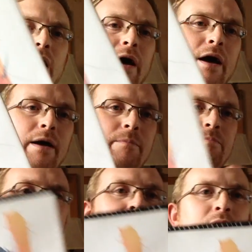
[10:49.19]

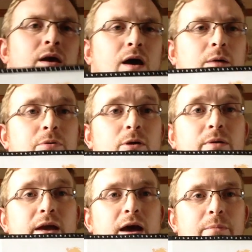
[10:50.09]
I'll
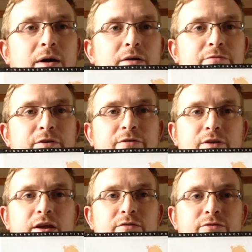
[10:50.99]
probably get about
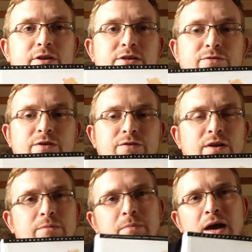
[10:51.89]
15 for this.
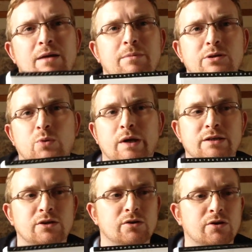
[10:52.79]
15, maybe
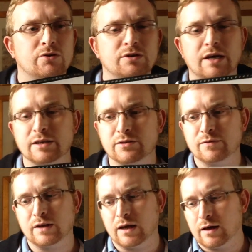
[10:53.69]
20 on a good day,
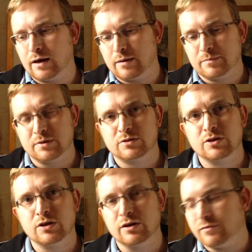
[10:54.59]
something like that, but
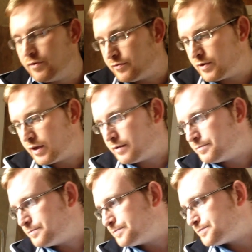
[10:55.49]
certainly 15.
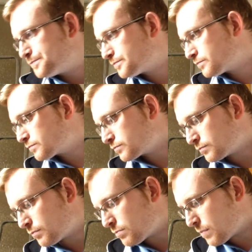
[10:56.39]

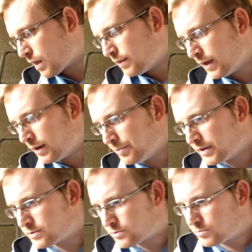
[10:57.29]
Then I
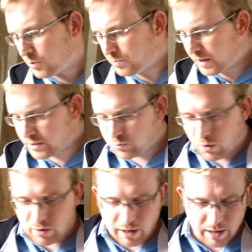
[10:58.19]
picked up some more
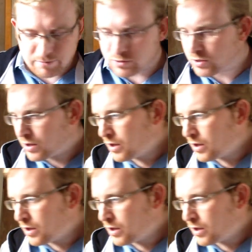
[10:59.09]
PS1 games